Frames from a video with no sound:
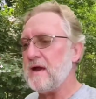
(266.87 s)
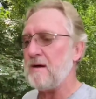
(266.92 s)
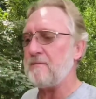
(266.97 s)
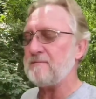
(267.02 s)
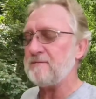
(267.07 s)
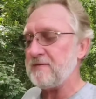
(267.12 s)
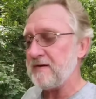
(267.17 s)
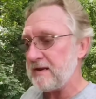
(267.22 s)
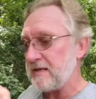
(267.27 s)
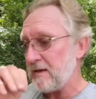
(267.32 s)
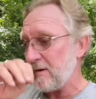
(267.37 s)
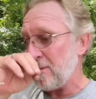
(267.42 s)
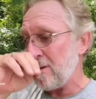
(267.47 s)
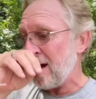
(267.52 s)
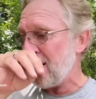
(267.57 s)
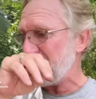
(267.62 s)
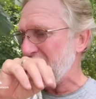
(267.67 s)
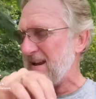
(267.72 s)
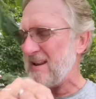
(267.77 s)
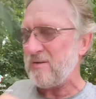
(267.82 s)
video up.
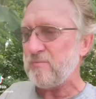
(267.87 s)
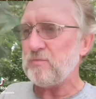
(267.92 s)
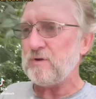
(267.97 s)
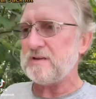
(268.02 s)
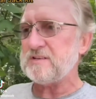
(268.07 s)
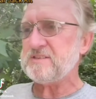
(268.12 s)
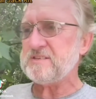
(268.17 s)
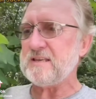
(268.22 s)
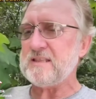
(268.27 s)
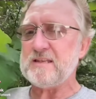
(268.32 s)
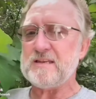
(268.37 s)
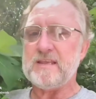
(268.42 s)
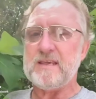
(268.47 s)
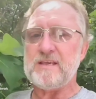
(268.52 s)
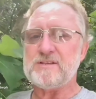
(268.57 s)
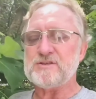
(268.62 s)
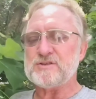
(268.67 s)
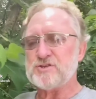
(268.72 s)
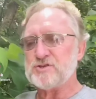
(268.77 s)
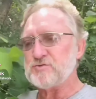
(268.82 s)
I didn't really see the need
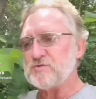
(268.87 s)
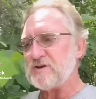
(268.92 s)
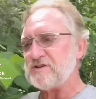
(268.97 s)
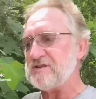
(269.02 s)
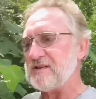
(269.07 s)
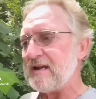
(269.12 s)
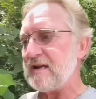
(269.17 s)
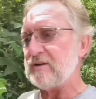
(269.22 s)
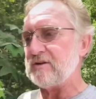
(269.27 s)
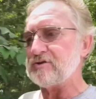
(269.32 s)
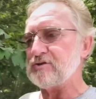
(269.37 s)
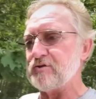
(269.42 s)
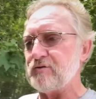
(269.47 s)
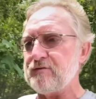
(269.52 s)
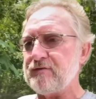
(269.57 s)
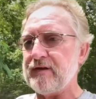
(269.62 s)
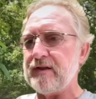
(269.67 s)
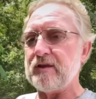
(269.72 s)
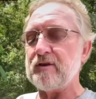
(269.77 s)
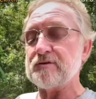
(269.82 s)
to stretch it out into 2
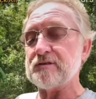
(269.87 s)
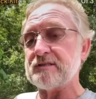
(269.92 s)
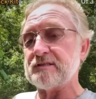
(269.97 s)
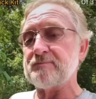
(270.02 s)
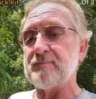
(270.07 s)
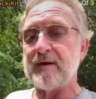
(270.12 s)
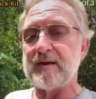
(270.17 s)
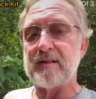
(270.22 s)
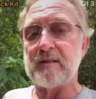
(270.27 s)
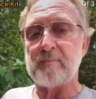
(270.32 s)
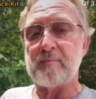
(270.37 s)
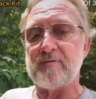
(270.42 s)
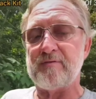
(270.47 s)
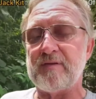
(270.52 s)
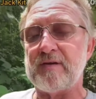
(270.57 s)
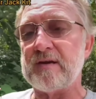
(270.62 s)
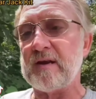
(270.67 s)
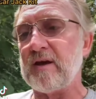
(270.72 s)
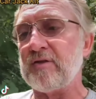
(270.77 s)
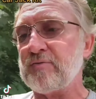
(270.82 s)
videos. I sped it up to fit in
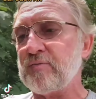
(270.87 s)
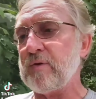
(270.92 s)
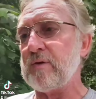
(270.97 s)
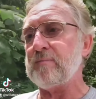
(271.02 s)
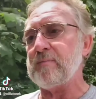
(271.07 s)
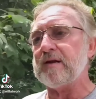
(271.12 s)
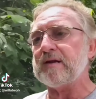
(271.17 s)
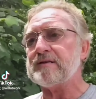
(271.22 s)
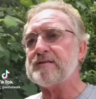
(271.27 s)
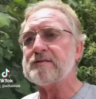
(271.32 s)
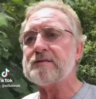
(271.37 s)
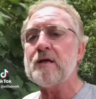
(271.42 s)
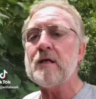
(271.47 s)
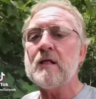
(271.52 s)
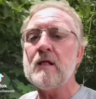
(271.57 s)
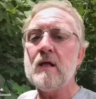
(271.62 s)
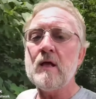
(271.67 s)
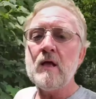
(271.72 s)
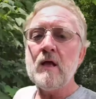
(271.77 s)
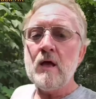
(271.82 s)
that 3 minutes.
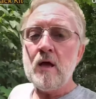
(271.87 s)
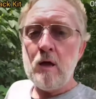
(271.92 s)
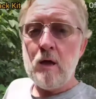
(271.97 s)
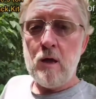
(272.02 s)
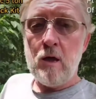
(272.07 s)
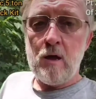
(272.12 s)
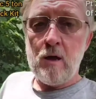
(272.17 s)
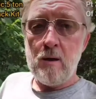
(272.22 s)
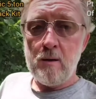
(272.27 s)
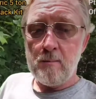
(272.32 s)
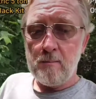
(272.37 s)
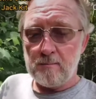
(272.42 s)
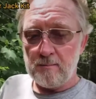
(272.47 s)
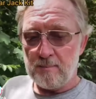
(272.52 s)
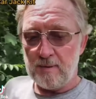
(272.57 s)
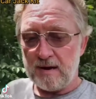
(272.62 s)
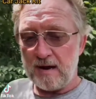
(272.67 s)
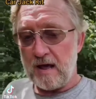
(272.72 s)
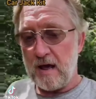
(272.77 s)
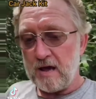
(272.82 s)
But
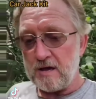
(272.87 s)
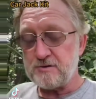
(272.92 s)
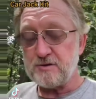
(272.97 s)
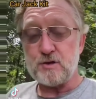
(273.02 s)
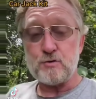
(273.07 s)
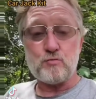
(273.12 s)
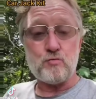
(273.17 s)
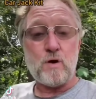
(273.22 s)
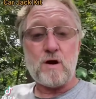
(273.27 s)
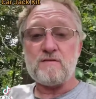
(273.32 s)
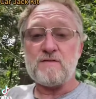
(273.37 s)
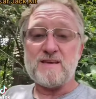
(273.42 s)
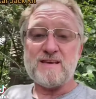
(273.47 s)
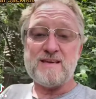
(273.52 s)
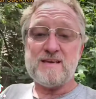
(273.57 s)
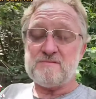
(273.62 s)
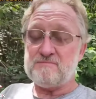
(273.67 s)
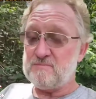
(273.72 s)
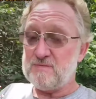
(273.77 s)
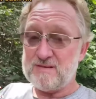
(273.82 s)
it took roughly
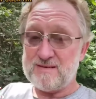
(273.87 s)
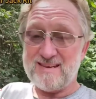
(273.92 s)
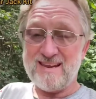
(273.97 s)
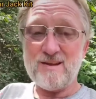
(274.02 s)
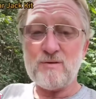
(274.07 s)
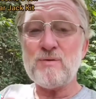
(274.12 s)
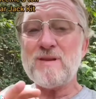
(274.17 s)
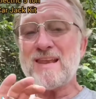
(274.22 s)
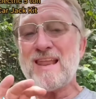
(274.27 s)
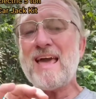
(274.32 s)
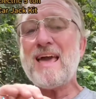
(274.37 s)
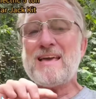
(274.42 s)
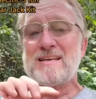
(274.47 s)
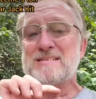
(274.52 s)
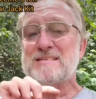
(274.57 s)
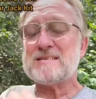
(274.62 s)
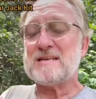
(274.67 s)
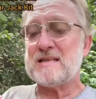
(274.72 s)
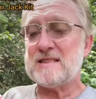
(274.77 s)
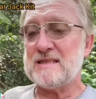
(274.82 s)
a little less
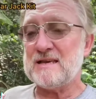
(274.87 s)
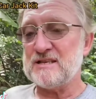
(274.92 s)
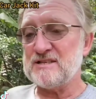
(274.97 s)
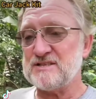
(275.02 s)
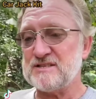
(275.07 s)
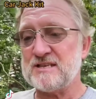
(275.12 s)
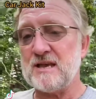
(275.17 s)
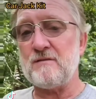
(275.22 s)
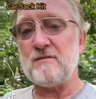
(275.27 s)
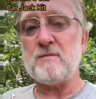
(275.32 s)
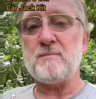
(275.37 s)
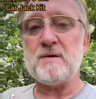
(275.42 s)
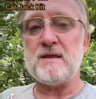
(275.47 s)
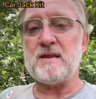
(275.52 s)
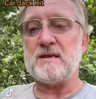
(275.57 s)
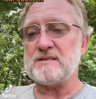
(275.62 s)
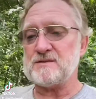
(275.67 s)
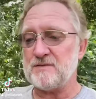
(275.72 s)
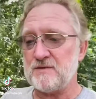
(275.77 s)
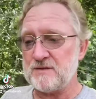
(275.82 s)
than 7 minutes
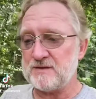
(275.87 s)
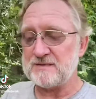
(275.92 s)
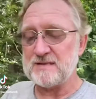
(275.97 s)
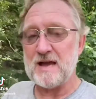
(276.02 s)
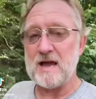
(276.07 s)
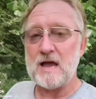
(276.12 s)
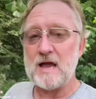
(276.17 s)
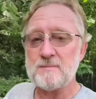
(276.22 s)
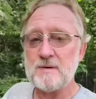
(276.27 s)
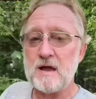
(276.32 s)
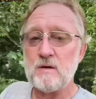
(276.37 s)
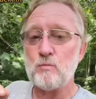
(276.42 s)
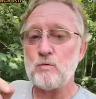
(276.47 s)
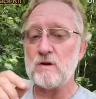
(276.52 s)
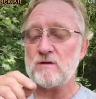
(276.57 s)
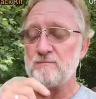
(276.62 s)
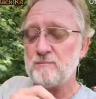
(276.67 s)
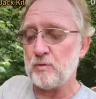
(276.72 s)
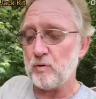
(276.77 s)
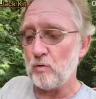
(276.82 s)
from the time I would have
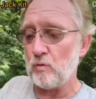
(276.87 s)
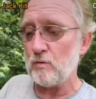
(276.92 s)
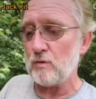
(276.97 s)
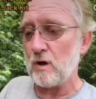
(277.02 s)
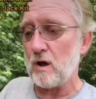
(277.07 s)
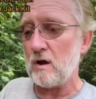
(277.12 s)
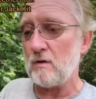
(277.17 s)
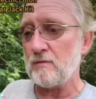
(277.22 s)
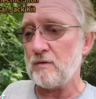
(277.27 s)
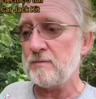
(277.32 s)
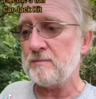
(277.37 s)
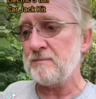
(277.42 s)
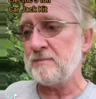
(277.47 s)
pulled over,